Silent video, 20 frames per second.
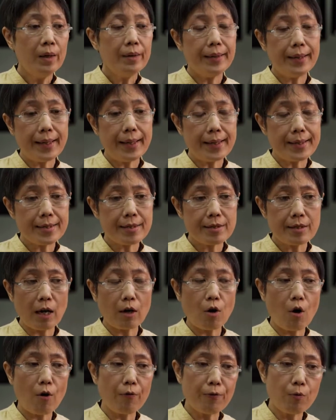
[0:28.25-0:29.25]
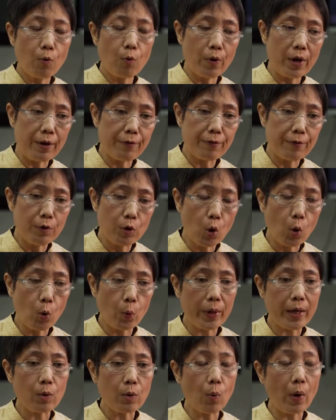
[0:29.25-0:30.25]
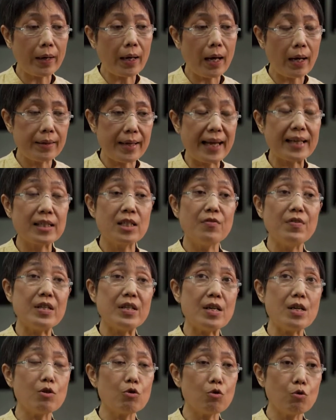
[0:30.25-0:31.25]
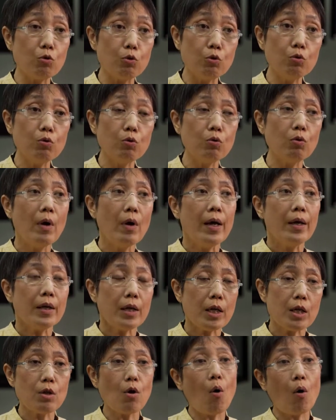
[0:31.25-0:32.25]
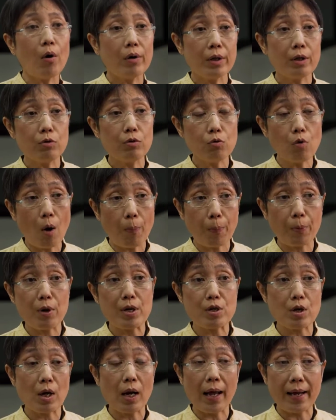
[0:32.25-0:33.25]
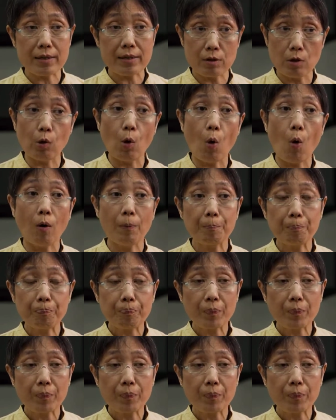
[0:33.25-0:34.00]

They start off with knowing what are the activities to do in order to operationalize the law.